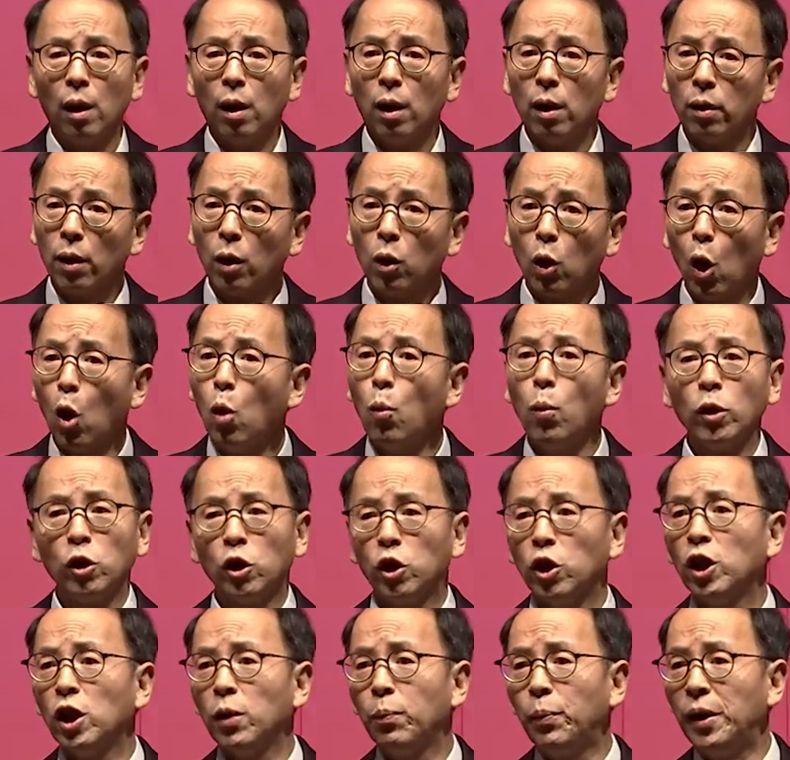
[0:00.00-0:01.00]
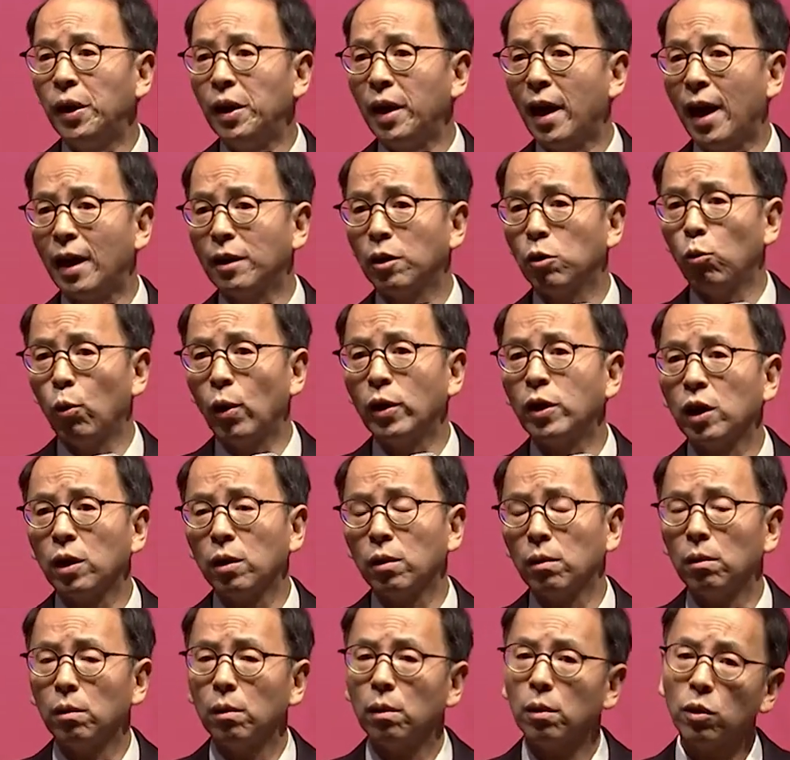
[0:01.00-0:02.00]
The global GDP has
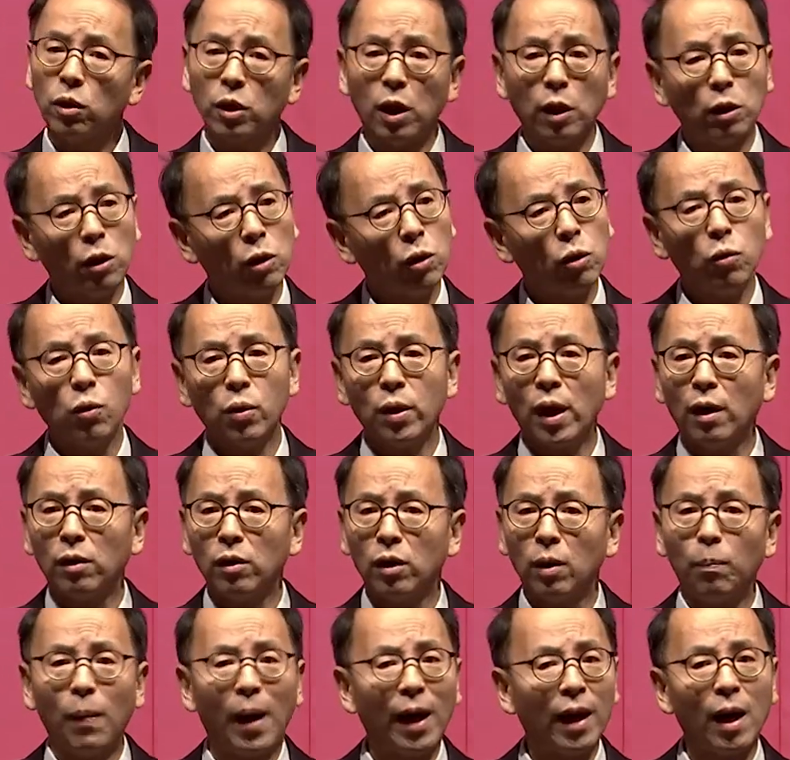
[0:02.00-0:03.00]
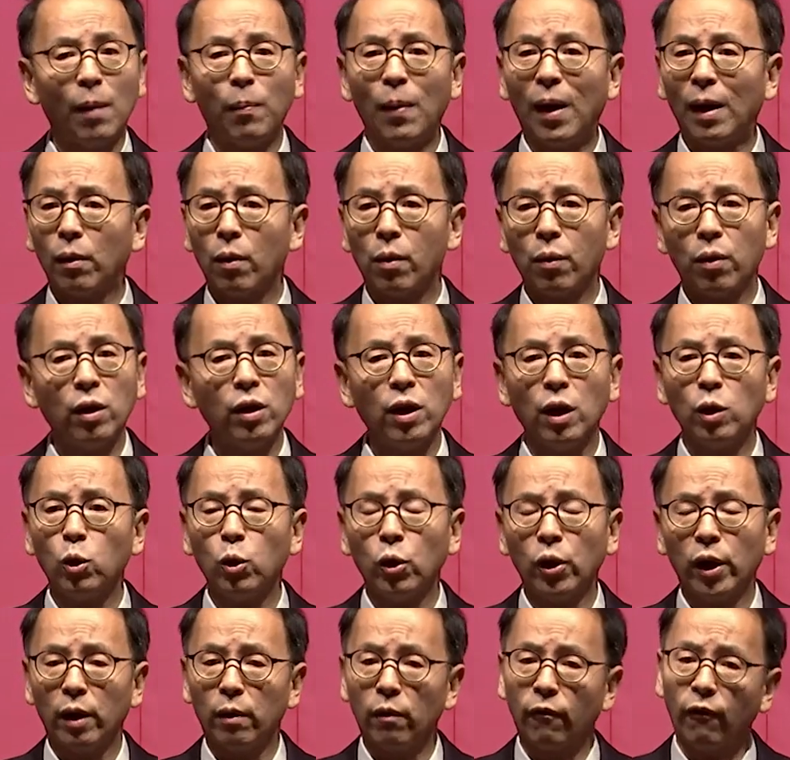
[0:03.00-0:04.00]
risen since 2000 by about 30
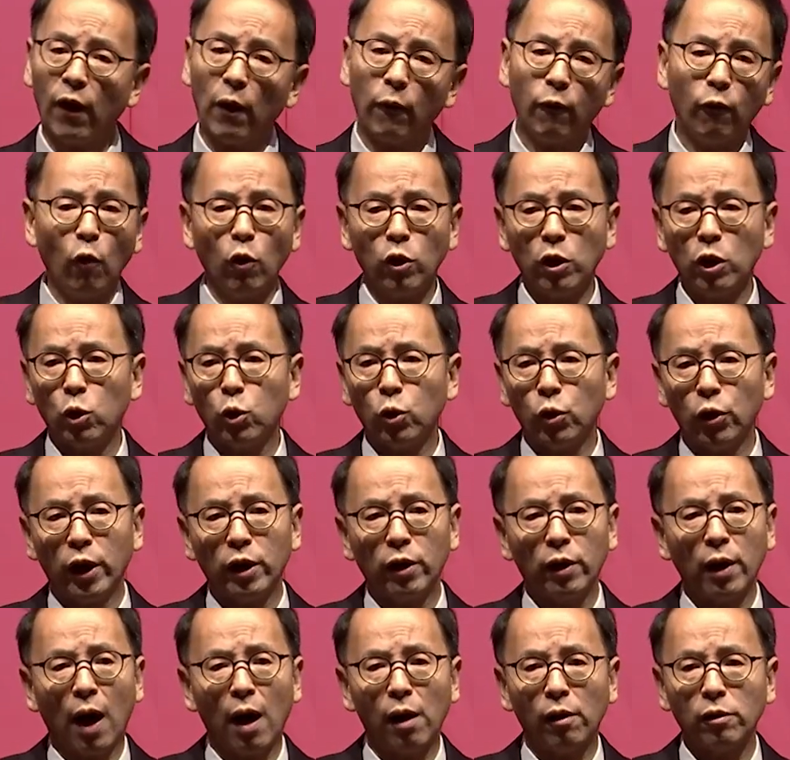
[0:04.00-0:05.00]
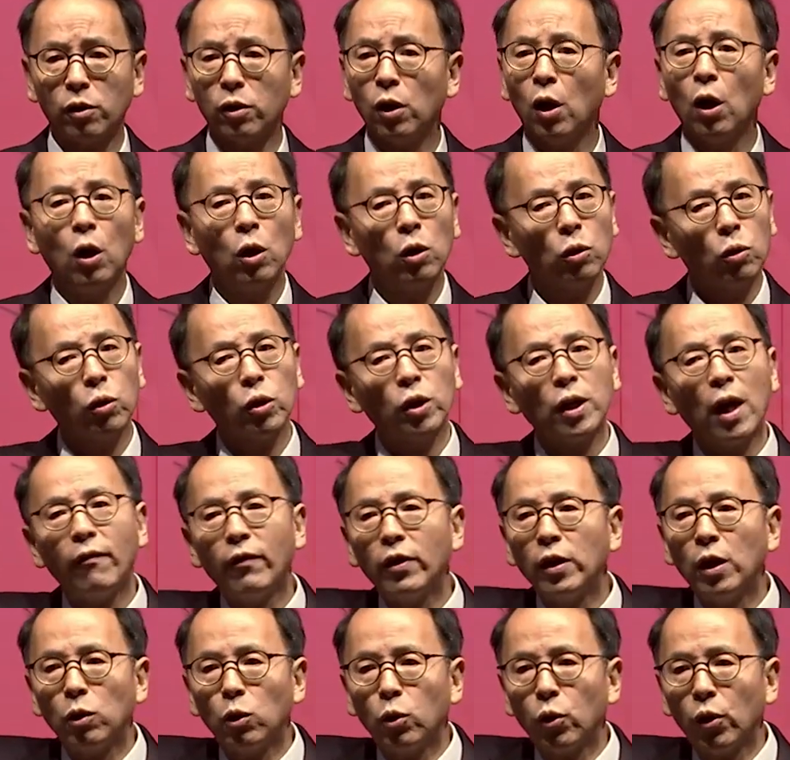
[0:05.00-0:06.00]
trillion, from $40 trillion to
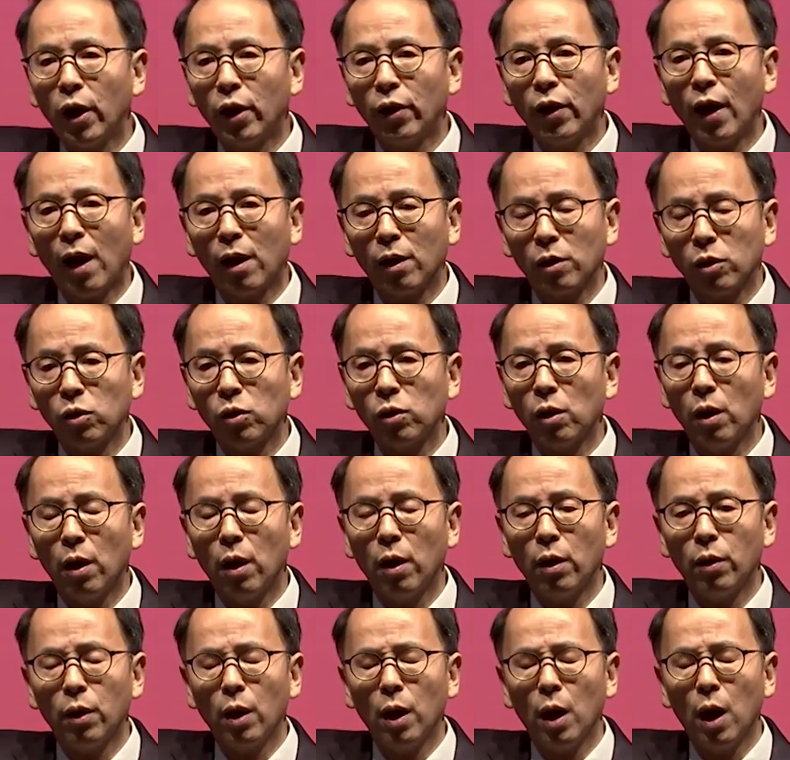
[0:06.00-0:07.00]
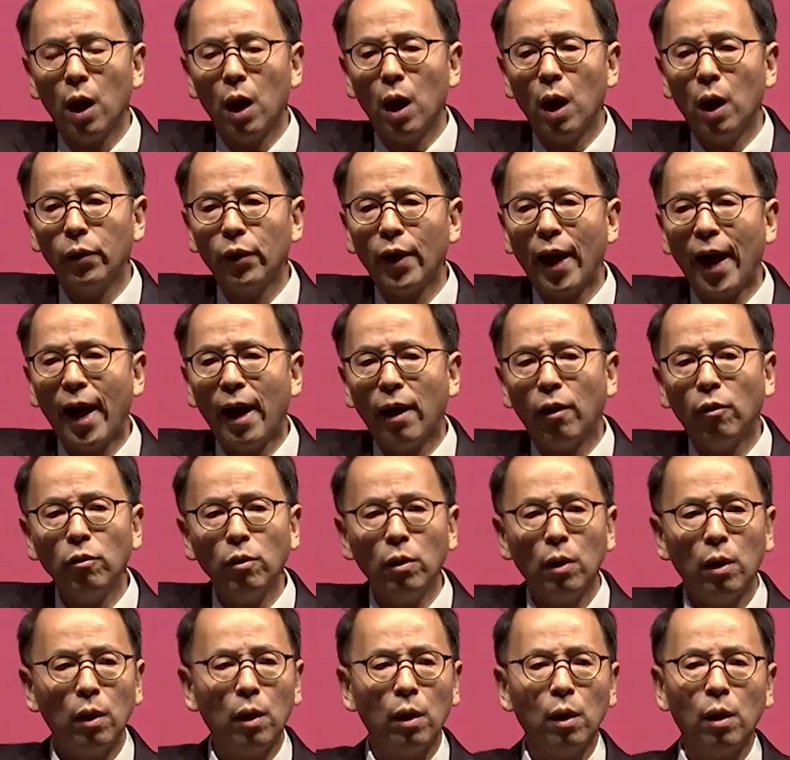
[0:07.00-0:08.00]
$70 trillion now.
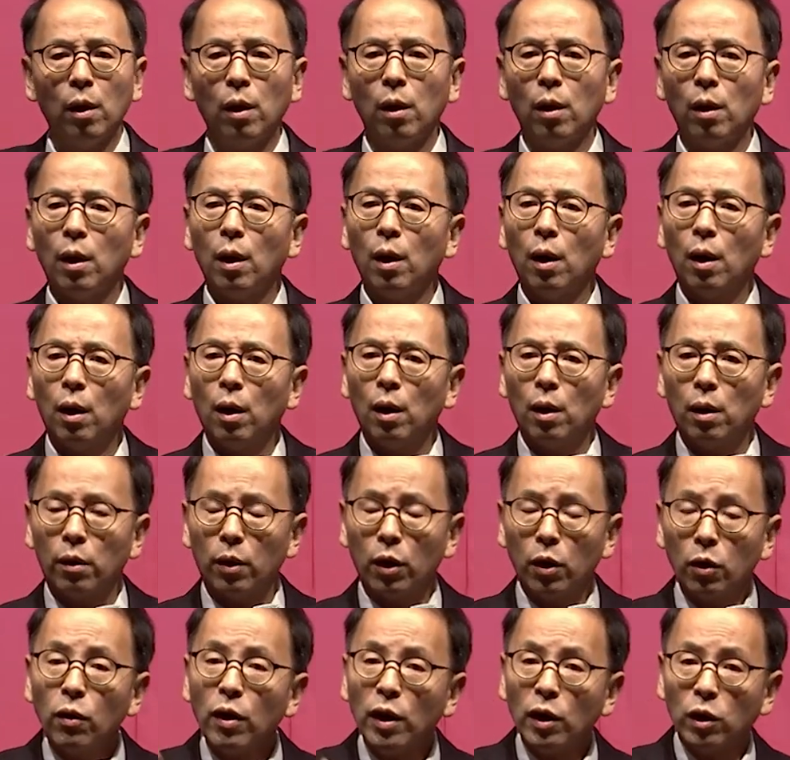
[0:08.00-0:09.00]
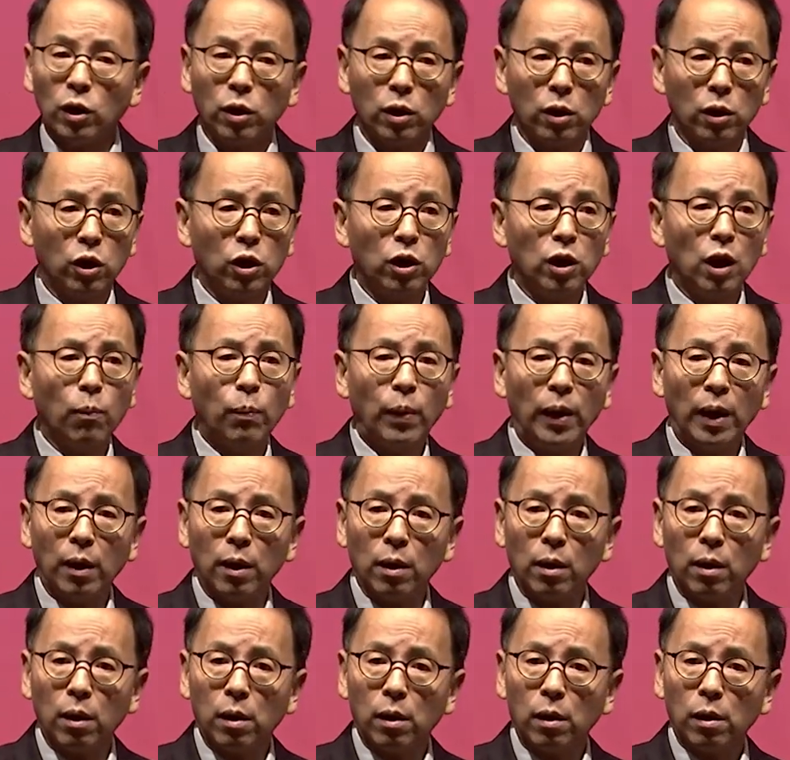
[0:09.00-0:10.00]
The US GDP
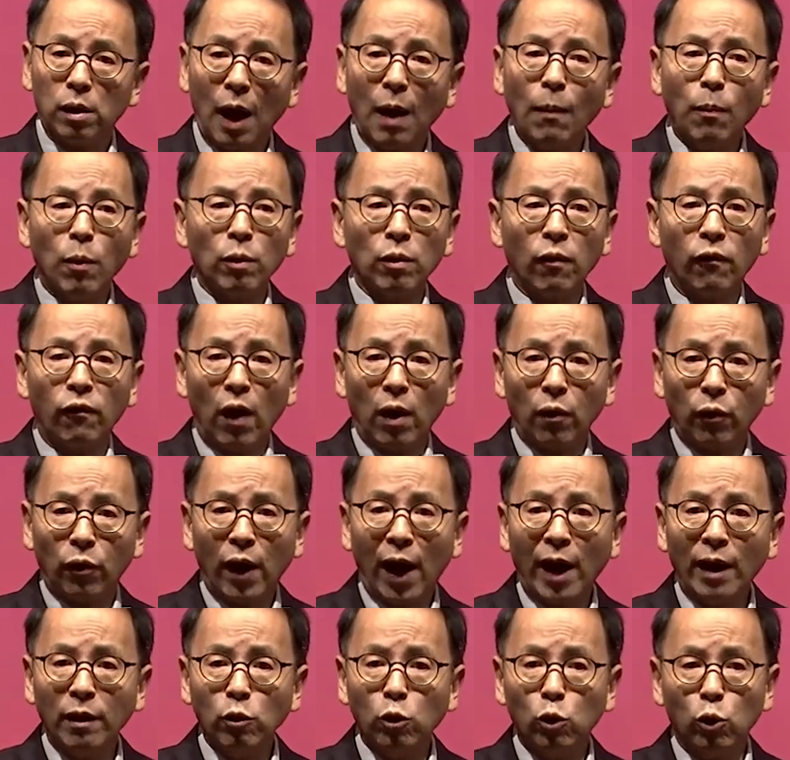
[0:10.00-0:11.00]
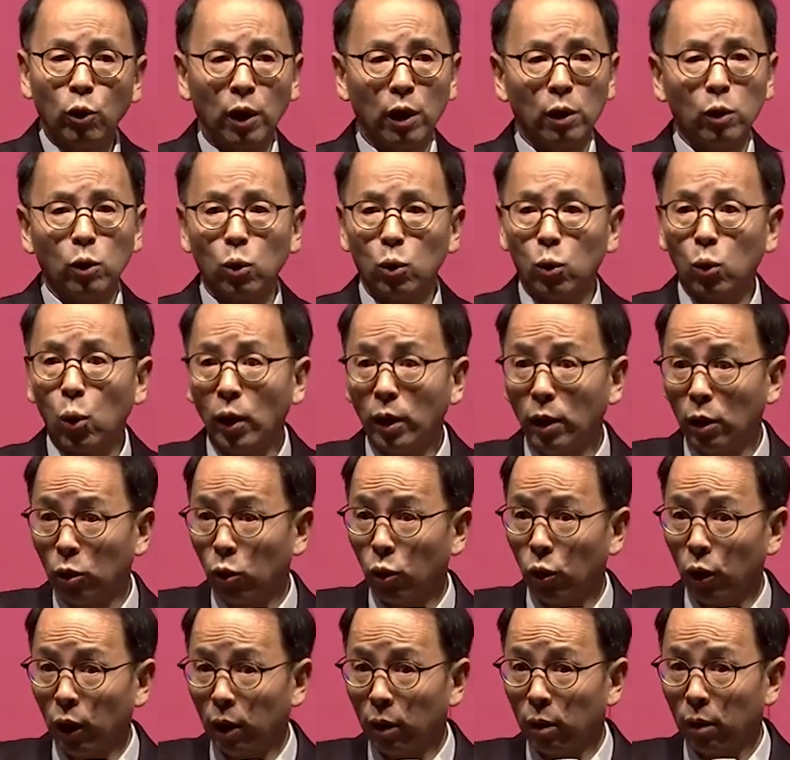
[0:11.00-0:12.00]
doubled from 10 trillion to 20
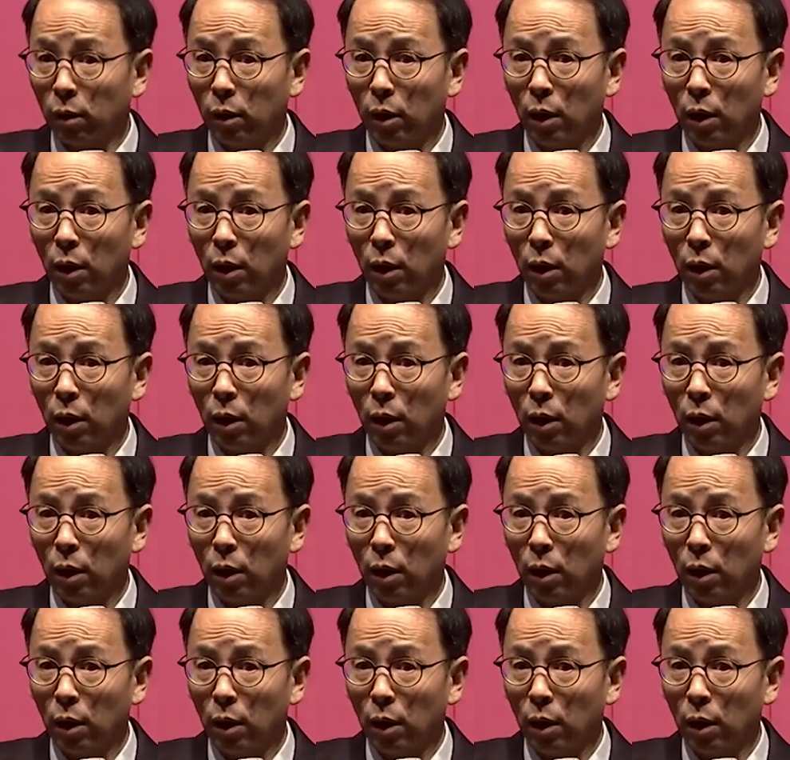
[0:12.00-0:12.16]
trillion.